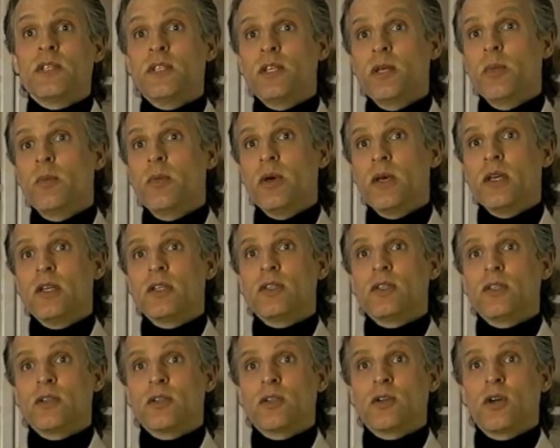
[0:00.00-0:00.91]
cepa
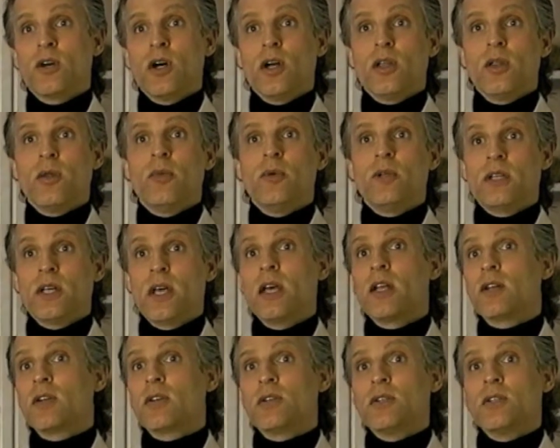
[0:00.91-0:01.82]
as it's called, the
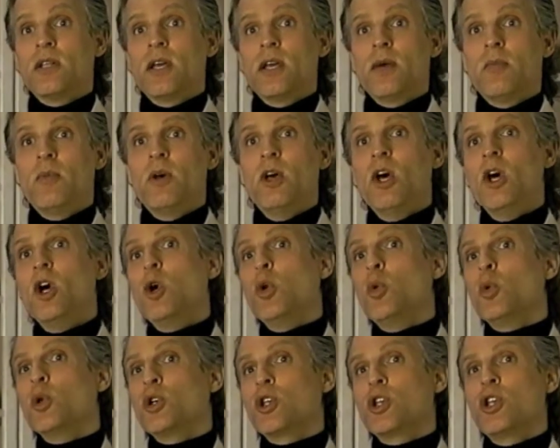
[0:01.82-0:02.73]
botanical name,
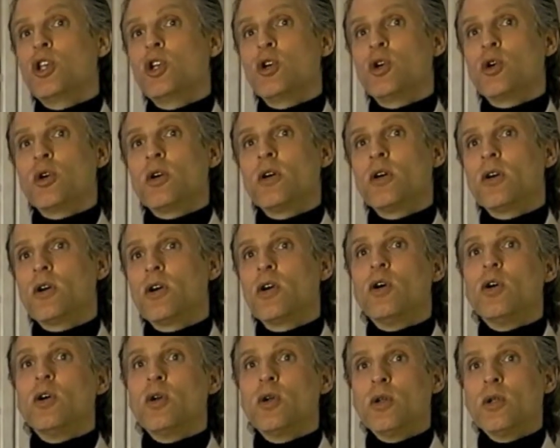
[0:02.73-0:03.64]
will cure a
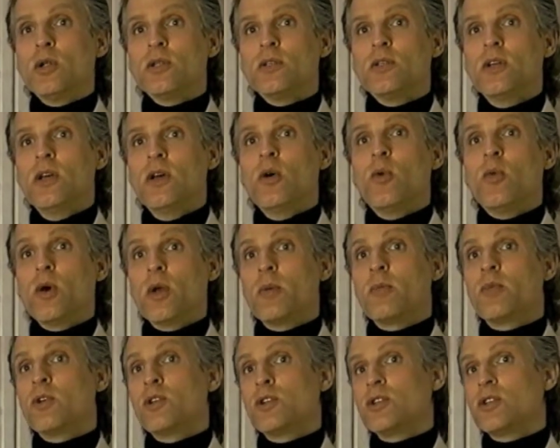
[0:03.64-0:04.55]
cold when
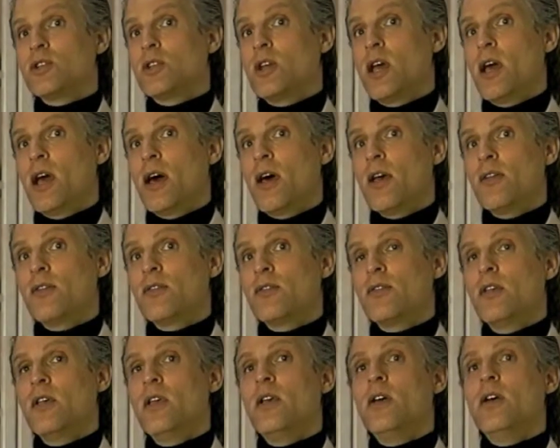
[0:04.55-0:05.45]
a person
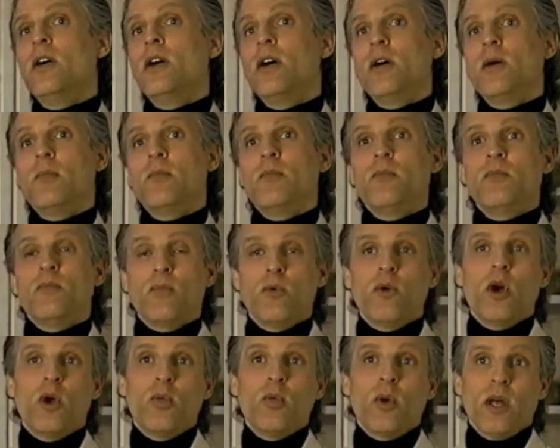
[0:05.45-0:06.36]
has
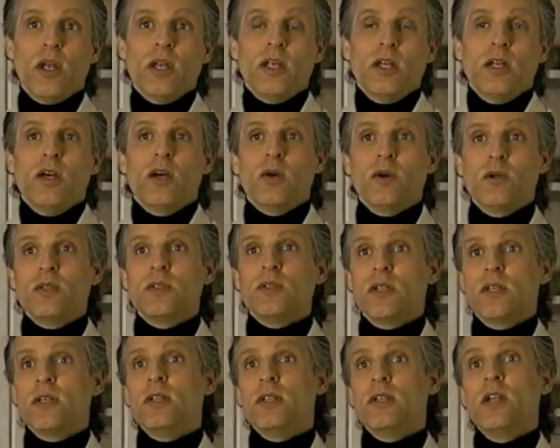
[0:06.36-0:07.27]
a runny
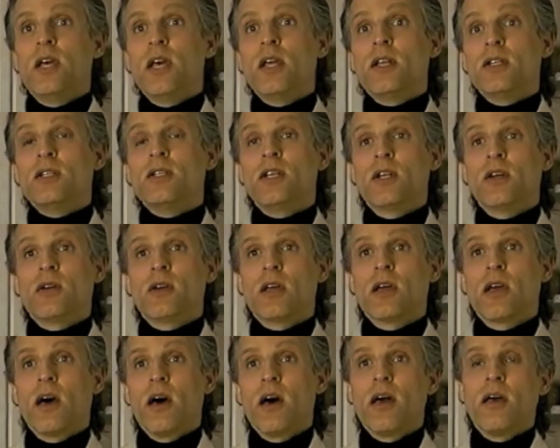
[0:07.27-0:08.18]
nose and
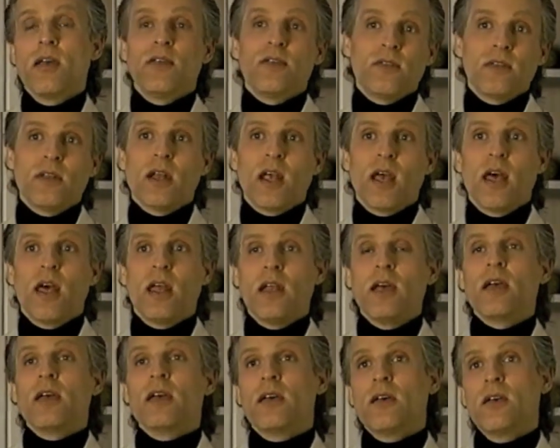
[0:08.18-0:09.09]
tearing eyes and a
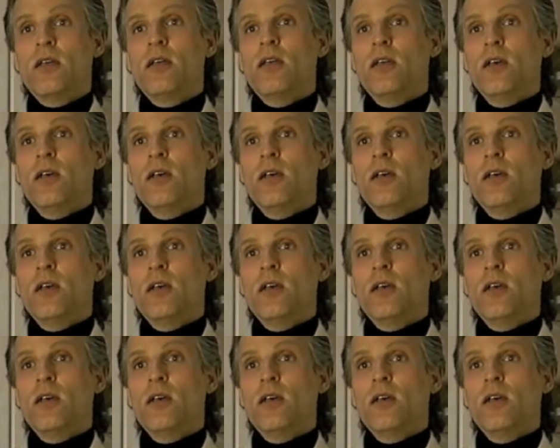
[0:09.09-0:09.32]
headache.